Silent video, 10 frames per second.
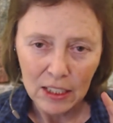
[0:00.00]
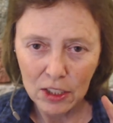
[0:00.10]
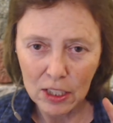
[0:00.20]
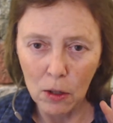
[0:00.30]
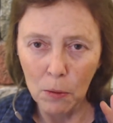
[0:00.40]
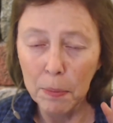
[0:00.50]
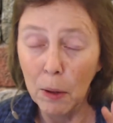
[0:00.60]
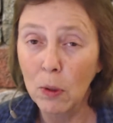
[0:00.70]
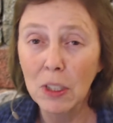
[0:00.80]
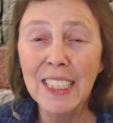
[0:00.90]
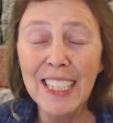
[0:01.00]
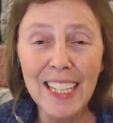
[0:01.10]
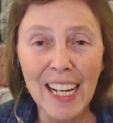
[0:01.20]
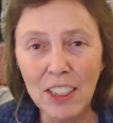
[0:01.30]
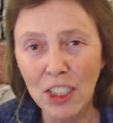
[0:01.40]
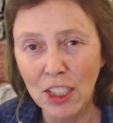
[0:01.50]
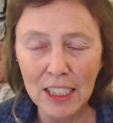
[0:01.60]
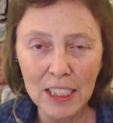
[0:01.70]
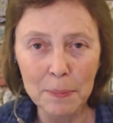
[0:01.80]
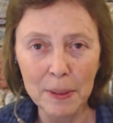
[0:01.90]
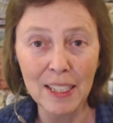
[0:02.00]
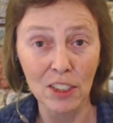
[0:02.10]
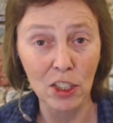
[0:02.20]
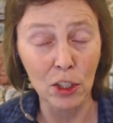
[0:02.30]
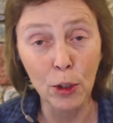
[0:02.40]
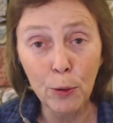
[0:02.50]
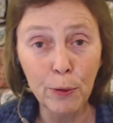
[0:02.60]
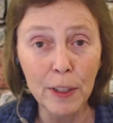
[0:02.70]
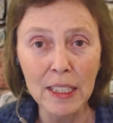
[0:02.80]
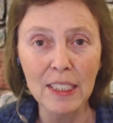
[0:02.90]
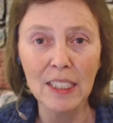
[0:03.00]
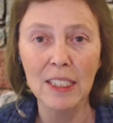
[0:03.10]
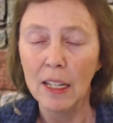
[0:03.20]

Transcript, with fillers: So, but we're seeing HTTPS goofiness